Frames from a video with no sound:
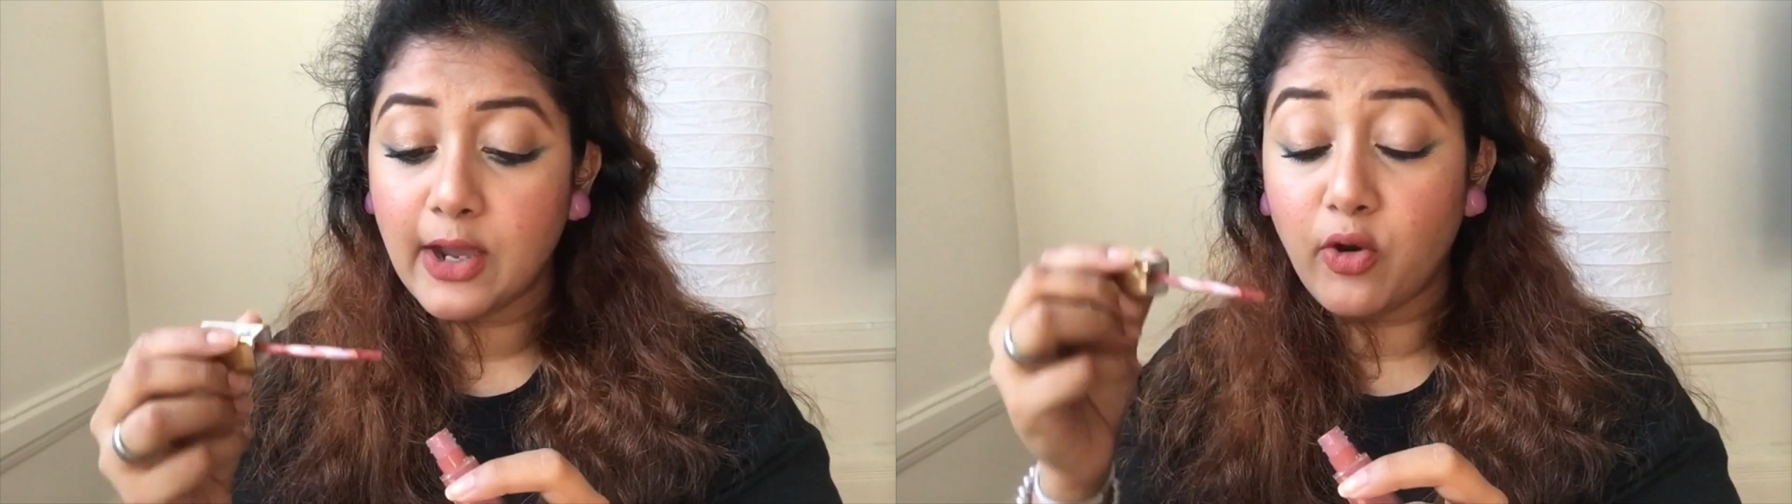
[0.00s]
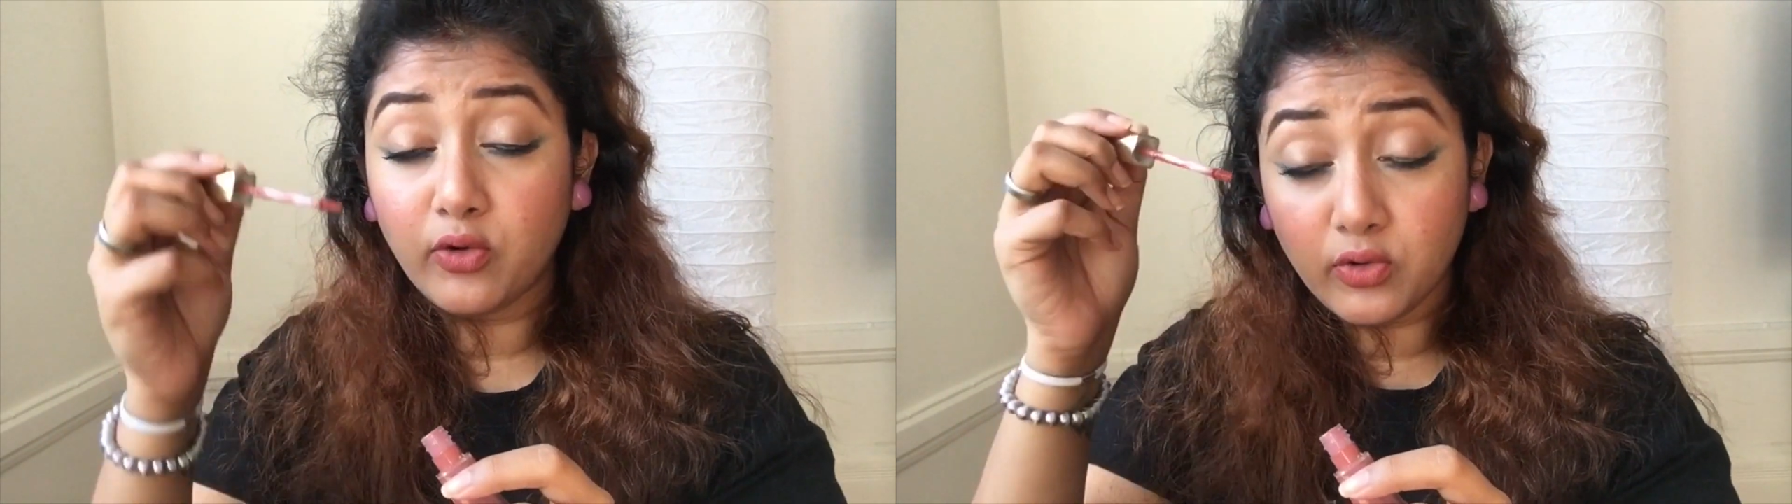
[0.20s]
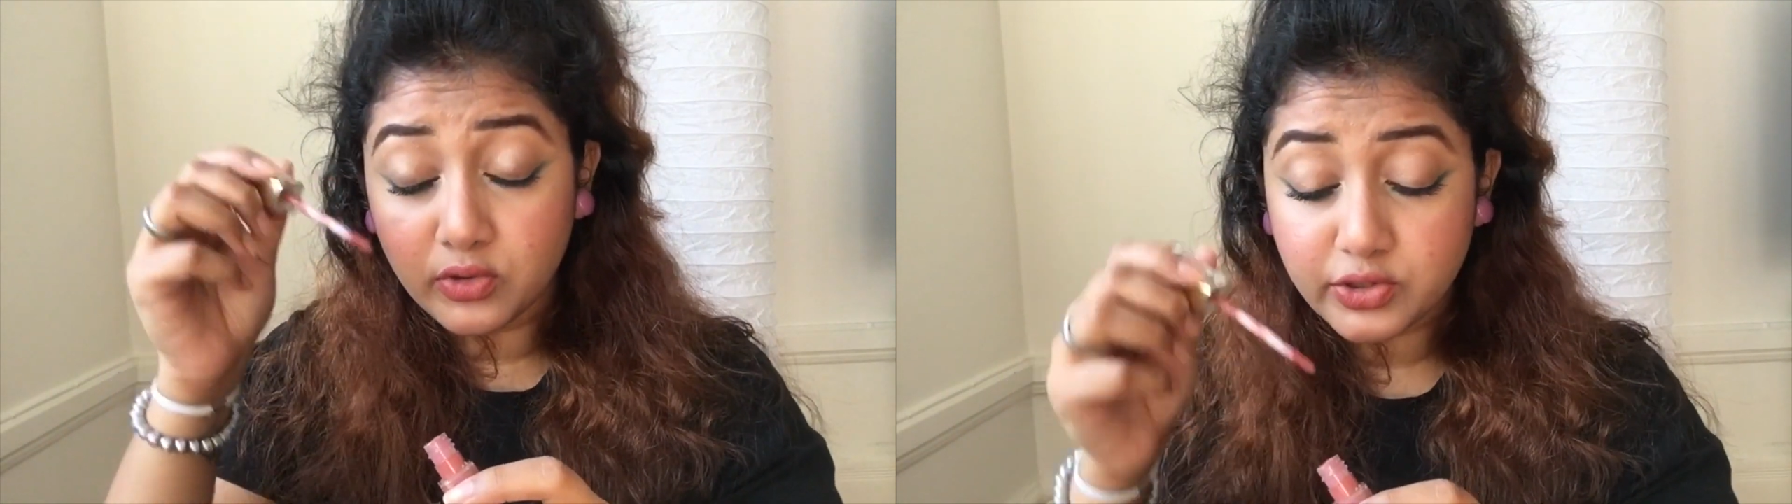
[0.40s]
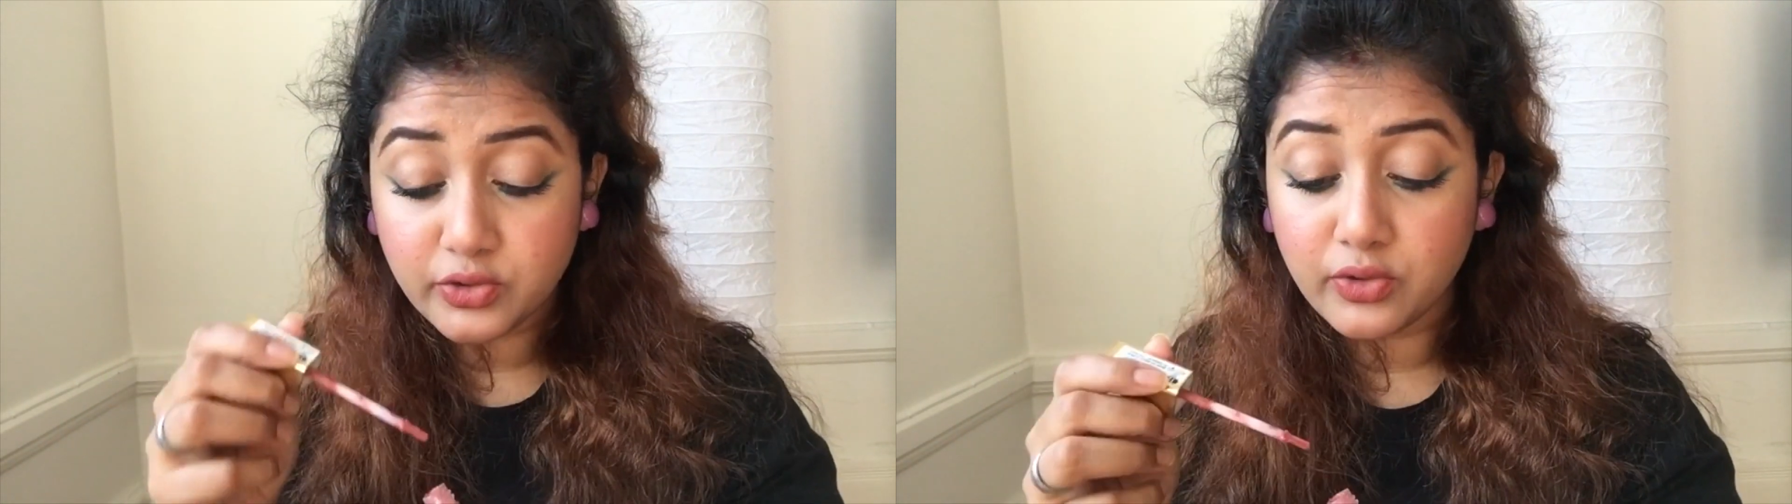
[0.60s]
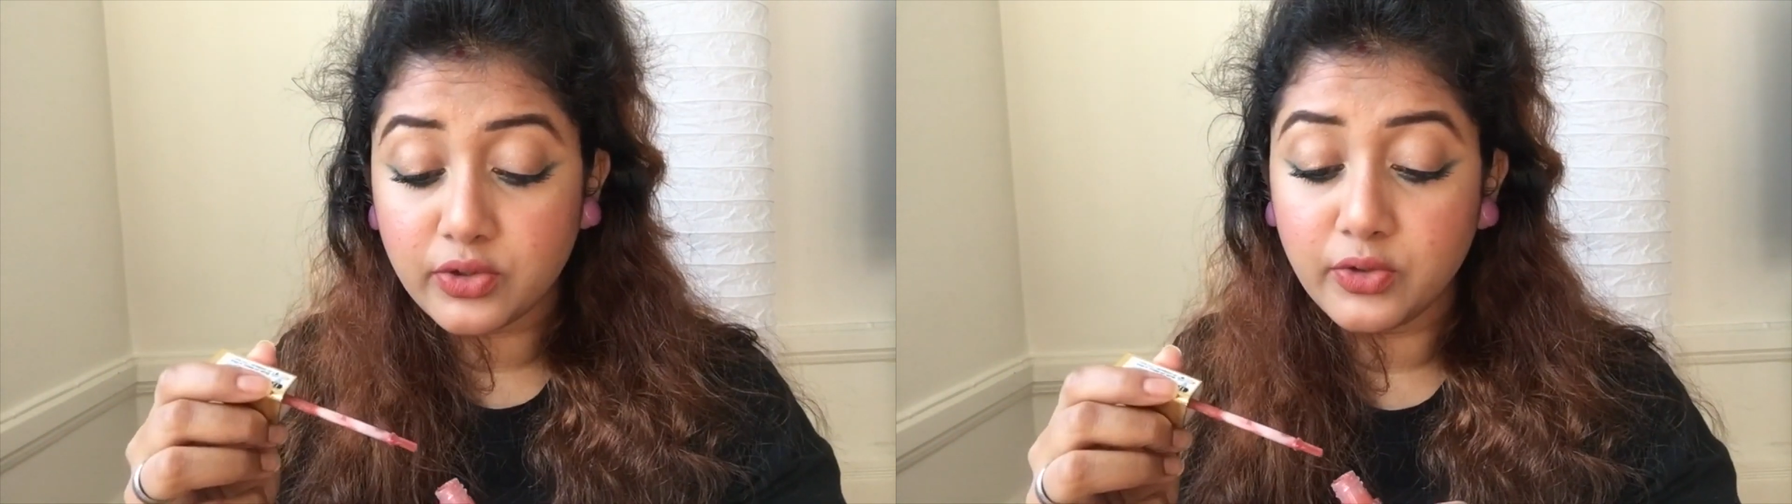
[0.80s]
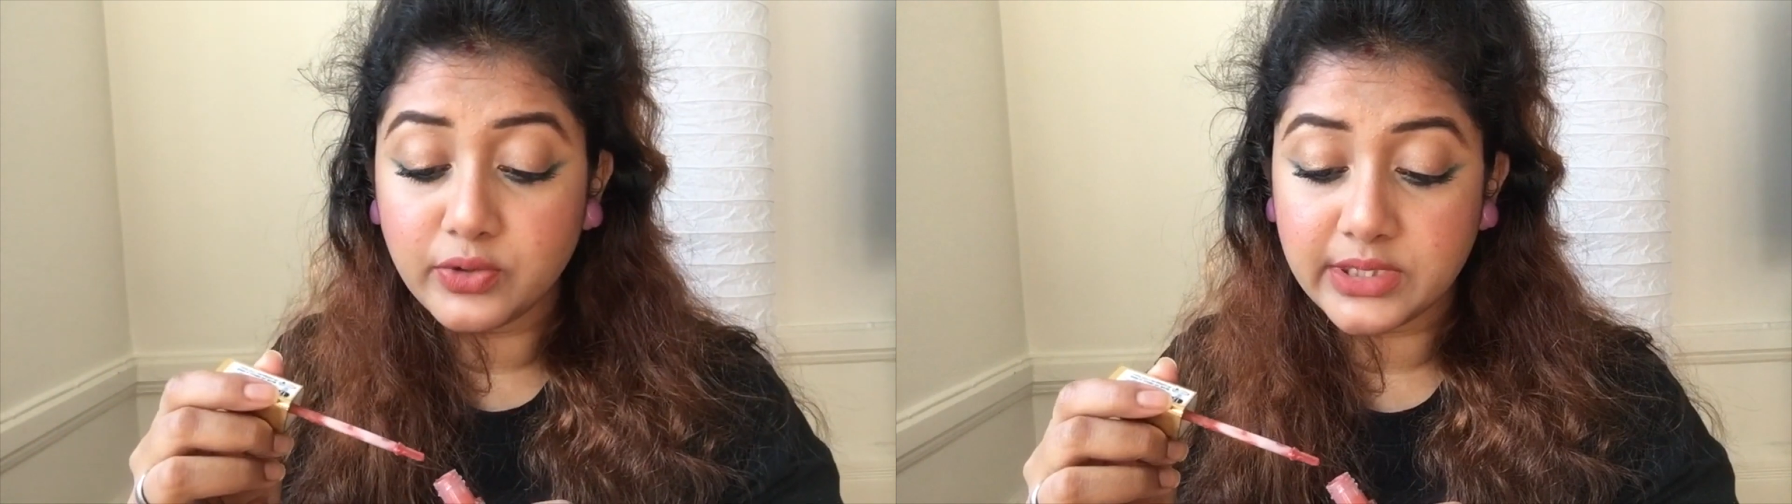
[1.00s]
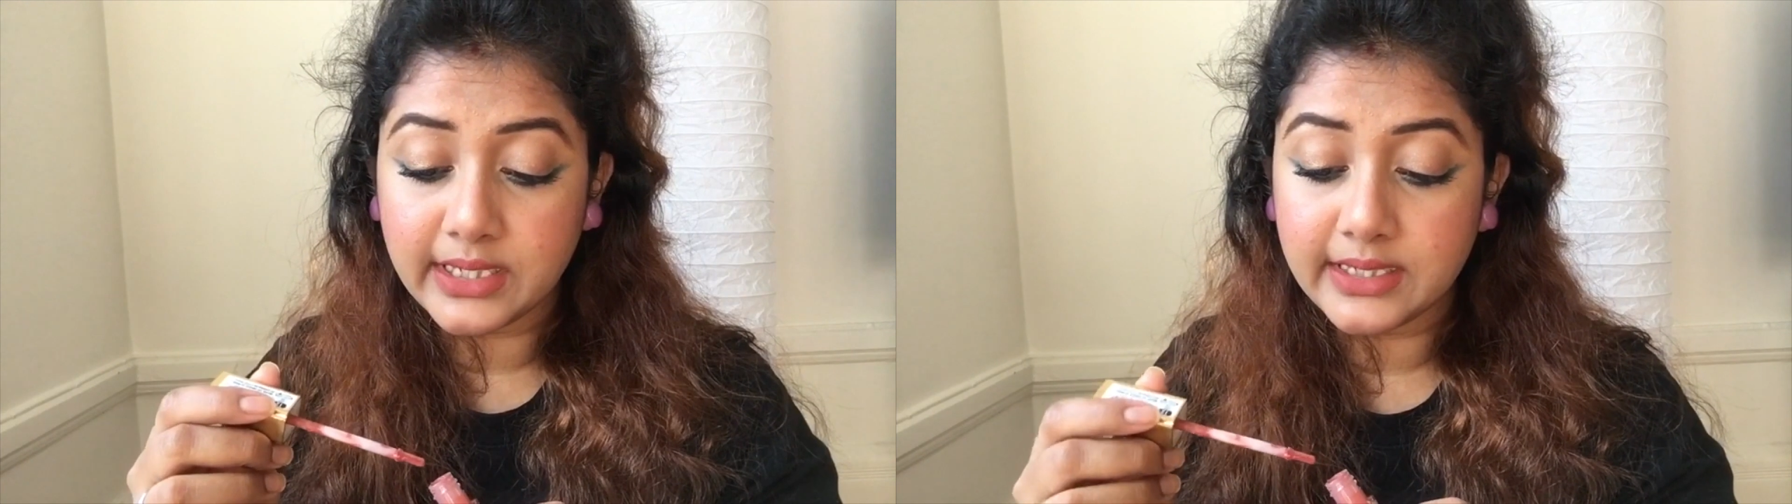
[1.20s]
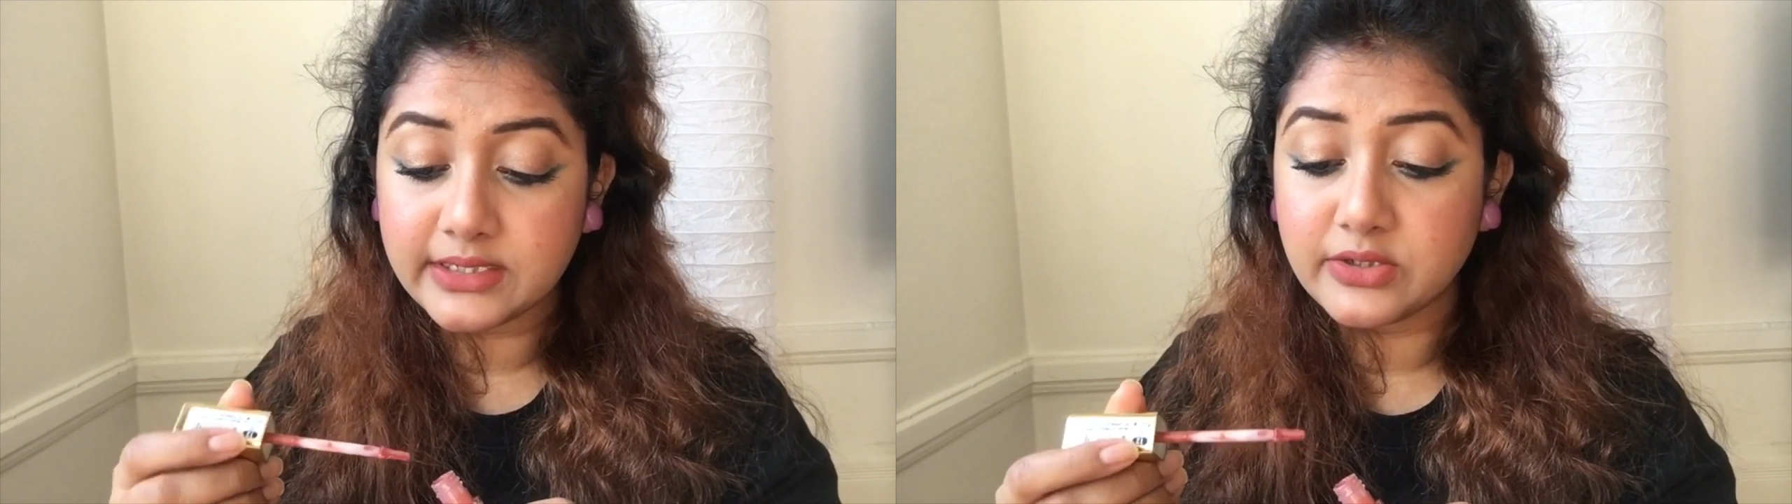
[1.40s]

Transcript: or also closing it.